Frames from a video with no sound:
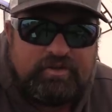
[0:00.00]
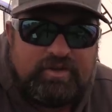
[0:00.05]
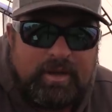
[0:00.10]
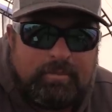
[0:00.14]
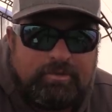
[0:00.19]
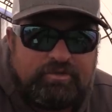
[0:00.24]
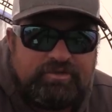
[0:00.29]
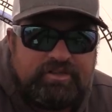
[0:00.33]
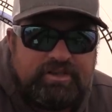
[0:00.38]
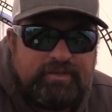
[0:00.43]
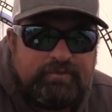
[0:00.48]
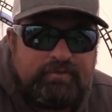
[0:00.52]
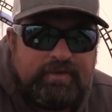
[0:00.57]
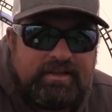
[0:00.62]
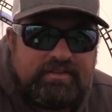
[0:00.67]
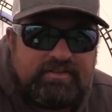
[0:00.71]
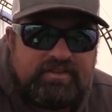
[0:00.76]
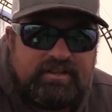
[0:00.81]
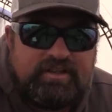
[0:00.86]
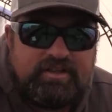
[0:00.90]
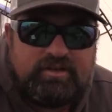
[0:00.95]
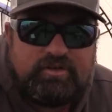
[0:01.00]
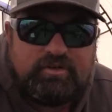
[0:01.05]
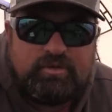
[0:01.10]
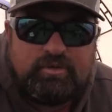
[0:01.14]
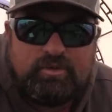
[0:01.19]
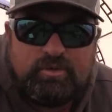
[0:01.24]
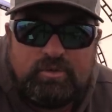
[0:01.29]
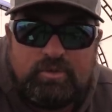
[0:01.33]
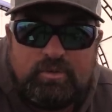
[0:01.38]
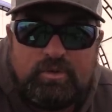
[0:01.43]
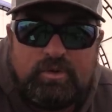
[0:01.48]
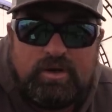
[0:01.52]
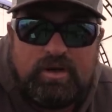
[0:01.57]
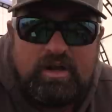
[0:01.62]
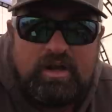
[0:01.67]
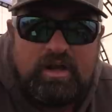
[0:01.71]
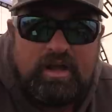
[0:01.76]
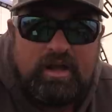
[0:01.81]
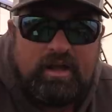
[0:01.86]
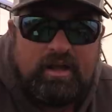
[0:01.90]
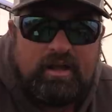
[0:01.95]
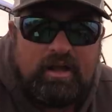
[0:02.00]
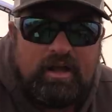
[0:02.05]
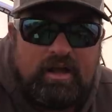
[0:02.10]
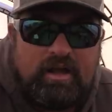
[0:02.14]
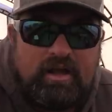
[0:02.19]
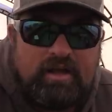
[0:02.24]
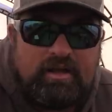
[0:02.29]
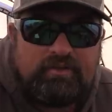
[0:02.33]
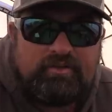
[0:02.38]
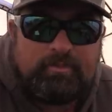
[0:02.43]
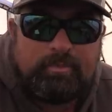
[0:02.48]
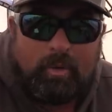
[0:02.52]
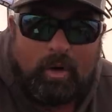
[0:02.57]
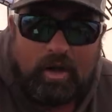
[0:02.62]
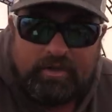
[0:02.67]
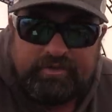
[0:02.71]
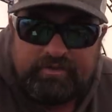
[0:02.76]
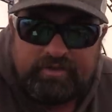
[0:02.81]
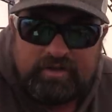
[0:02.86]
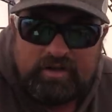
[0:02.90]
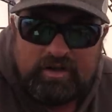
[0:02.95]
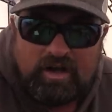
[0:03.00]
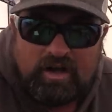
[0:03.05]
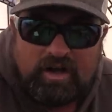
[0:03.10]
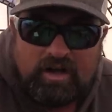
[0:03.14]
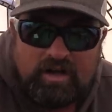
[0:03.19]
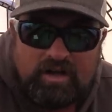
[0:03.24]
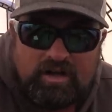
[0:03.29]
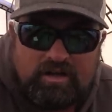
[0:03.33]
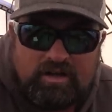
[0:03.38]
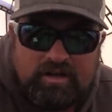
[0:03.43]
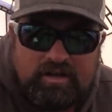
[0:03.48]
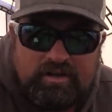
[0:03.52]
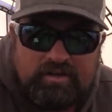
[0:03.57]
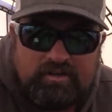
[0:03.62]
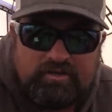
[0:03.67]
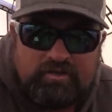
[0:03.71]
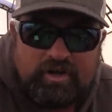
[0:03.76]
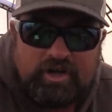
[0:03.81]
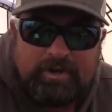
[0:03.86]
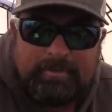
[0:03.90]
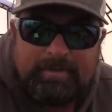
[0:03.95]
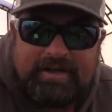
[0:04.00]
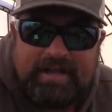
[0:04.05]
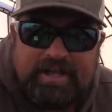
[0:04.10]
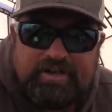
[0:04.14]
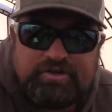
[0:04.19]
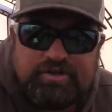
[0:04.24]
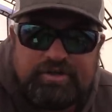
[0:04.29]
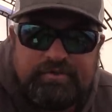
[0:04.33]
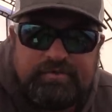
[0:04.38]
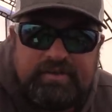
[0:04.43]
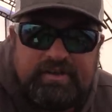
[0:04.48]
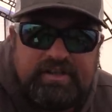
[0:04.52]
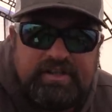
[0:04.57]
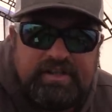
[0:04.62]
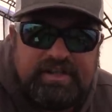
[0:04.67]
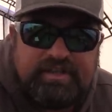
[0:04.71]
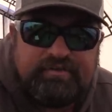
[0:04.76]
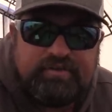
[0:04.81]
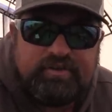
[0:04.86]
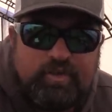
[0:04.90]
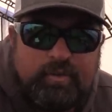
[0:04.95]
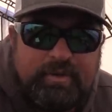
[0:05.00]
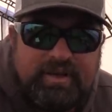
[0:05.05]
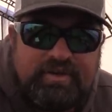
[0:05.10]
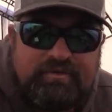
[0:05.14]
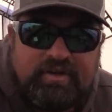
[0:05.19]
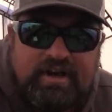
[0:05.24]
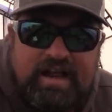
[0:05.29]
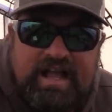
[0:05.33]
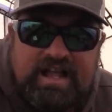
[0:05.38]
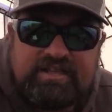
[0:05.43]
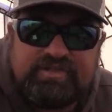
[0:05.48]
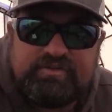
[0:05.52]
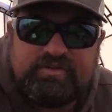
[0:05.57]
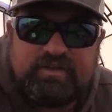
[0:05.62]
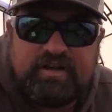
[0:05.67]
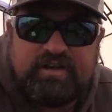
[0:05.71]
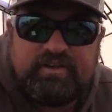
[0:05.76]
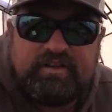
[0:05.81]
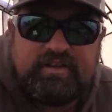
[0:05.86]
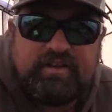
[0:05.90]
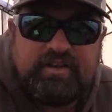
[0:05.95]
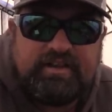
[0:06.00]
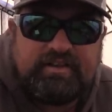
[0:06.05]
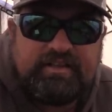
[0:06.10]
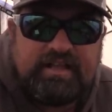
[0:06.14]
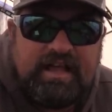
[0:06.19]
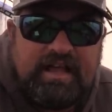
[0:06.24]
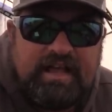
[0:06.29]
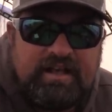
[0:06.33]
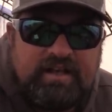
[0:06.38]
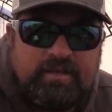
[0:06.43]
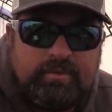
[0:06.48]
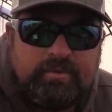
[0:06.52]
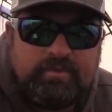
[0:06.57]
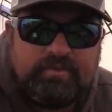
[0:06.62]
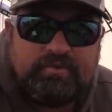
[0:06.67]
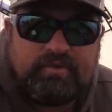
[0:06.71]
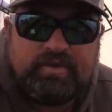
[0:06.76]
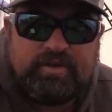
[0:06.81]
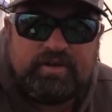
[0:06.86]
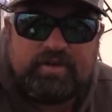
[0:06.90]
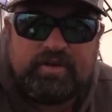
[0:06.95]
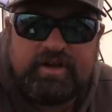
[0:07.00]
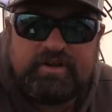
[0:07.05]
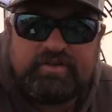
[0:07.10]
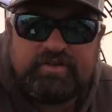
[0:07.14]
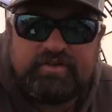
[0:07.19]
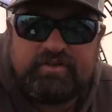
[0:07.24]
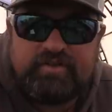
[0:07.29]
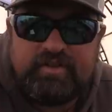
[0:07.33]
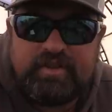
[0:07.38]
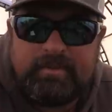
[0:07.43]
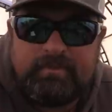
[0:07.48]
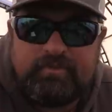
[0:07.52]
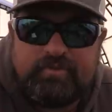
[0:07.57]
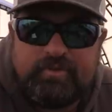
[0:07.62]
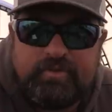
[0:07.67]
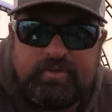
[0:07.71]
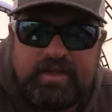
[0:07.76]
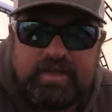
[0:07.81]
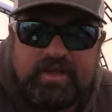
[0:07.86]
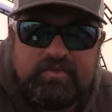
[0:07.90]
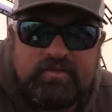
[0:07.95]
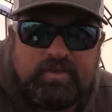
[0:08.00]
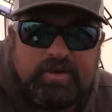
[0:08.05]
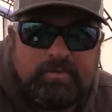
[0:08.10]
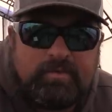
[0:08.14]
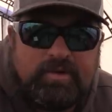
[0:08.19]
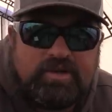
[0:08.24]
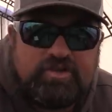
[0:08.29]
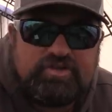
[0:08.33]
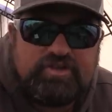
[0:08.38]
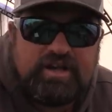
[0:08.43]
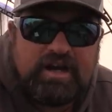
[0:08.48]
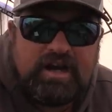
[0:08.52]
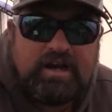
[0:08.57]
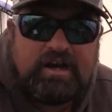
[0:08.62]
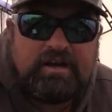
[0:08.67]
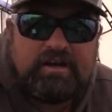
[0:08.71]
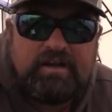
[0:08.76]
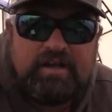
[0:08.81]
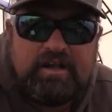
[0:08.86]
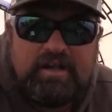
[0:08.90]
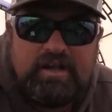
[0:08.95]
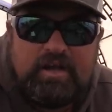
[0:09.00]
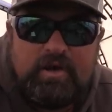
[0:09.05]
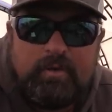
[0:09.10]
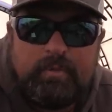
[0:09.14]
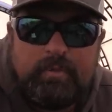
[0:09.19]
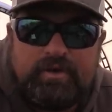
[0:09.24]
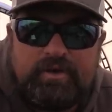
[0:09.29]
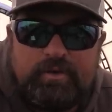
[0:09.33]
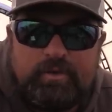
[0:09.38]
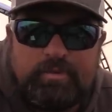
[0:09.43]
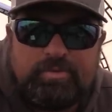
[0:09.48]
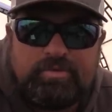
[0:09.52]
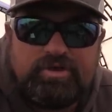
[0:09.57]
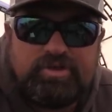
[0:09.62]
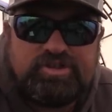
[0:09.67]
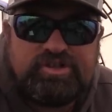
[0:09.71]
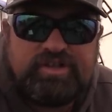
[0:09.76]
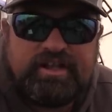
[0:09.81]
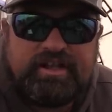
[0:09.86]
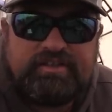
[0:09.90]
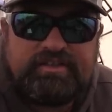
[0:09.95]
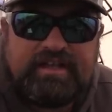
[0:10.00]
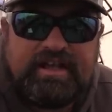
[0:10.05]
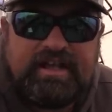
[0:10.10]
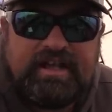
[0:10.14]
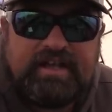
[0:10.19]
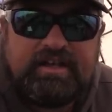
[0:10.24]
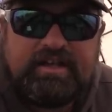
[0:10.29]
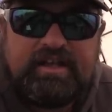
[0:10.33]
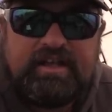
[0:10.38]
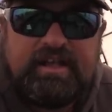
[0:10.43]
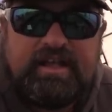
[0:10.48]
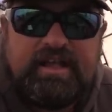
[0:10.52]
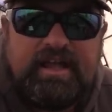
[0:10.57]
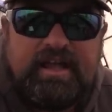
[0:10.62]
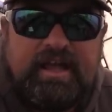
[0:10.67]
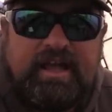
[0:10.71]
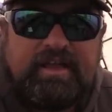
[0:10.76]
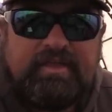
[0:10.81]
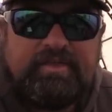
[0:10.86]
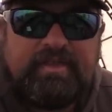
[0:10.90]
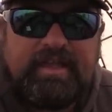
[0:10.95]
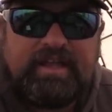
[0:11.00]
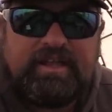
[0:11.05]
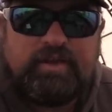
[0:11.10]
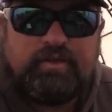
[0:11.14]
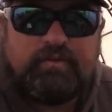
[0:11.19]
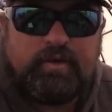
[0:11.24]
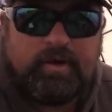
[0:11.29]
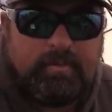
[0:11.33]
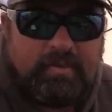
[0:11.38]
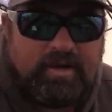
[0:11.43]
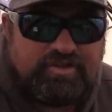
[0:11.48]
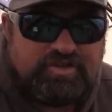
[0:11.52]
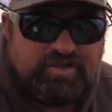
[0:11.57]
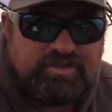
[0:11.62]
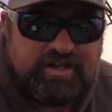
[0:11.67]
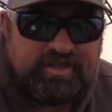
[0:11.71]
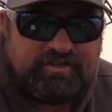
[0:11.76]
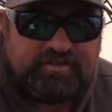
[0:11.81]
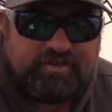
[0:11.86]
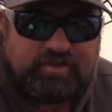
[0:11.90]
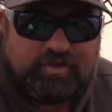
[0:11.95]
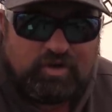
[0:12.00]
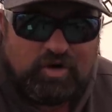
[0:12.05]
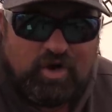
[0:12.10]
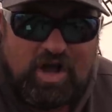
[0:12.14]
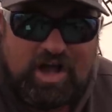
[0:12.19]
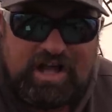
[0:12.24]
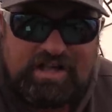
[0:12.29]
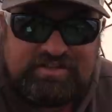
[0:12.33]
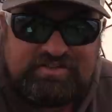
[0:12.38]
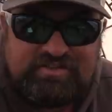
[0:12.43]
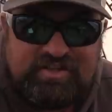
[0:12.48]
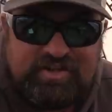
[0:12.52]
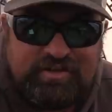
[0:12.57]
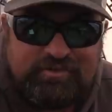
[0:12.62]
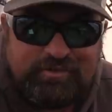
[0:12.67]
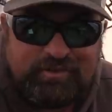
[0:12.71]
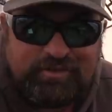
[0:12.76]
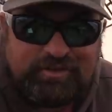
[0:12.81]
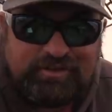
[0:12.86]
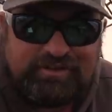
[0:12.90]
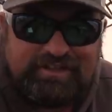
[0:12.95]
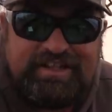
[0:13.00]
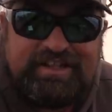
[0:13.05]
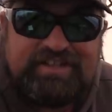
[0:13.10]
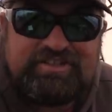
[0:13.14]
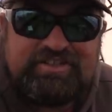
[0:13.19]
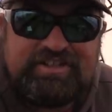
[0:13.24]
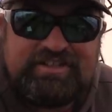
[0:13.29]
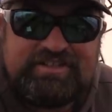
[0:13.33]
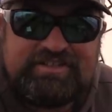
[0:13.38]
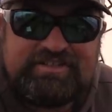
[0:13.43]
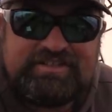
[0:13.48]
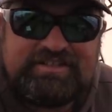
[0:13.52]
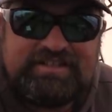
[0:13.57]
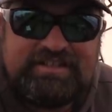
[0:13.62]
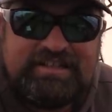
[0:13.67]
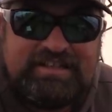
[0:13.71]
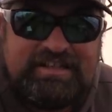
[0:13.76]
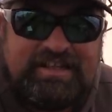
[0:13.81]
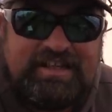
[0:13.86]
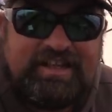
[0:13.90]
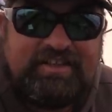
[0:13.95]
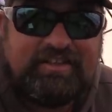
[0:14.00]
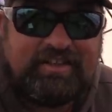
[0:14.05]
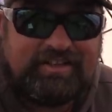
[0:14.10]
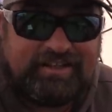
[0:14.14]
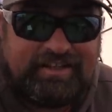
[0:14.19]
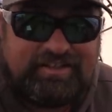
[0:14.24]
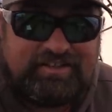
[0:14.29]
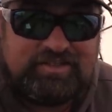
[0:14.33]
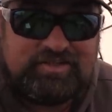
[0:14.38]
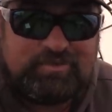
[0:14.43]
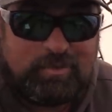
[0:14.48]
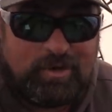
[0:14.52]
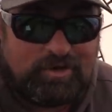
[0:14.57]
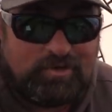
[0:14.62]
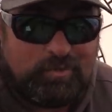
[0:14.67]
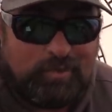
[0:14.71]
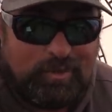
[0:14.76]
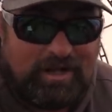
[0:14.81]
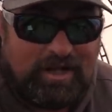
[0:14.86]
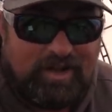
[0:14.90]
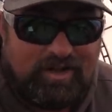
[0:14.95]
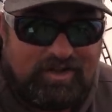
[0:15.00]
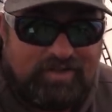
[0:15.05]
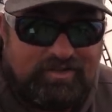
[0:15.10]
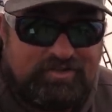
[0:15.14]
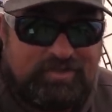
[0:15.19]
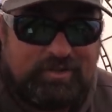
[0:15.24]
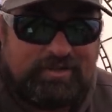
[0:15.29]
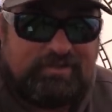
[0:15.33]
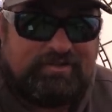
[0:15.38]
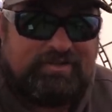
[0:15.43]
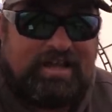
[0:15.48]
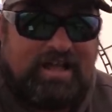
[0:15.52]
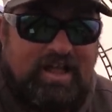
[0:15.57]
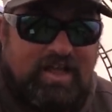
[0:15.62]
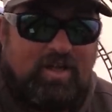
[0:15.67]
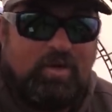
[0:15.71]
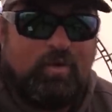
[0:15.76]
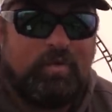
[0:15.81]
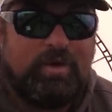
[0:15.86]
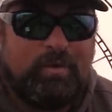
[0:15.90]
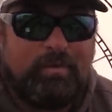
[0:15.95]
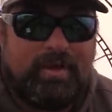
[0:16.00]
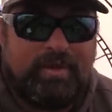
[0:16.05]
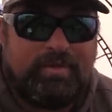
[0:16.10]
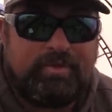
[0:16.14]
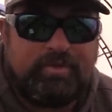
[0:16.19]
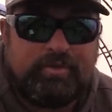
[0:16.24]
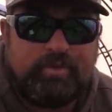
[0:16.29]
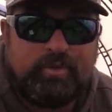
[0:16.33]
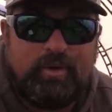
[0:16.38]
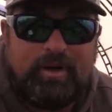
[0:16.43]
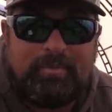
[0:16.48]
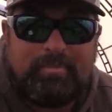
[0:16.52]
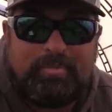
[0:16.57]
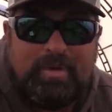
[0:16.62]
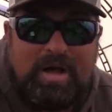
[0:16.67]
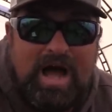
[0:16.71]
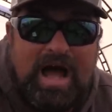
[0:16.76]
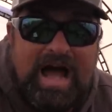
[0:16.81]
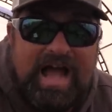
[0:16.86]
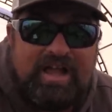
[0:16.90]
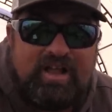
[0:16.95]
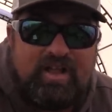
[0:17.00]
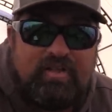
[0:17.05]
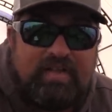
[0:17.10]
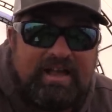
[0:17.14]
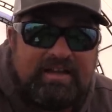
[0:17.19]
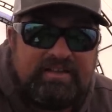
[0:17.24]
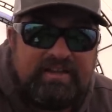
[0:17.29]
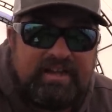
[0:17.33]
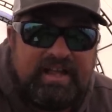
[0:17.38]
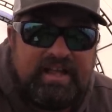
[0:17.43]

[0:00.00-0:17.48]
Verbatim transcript: to Double D Fencing, who uh, sponsored our tournament entry fee, though we never asked for anything like that. It was very gracious of them. So thank you very much, Darren. We do appreciate that. Thank you very much to Jason Cross for the leeches. The leeches worked well. As you could tell, we went through a pile that